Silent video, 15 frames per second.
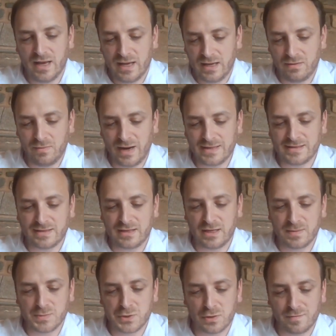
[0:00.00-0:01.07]
he writes that the
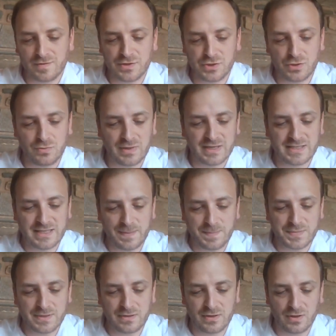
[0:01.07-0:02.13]
observant Jew
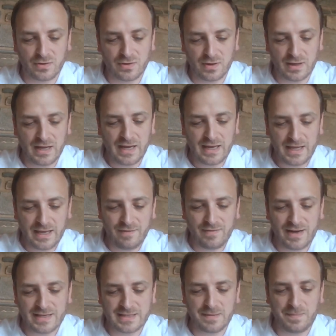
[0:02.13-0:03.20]
accepts the Torah even
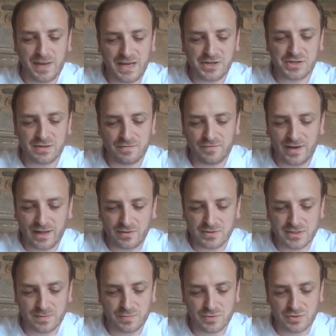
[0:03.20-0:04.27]
as a patient follows
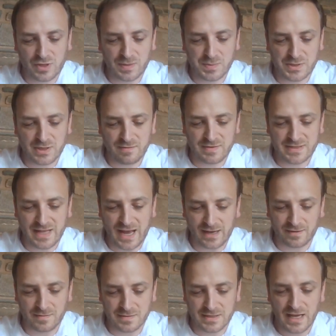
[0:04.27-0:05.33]
the prescription of his
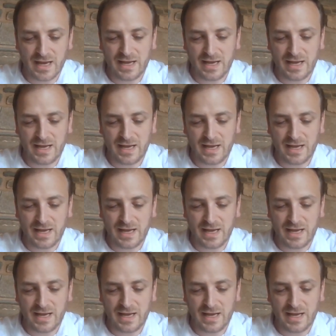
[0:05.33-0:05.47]
doctors.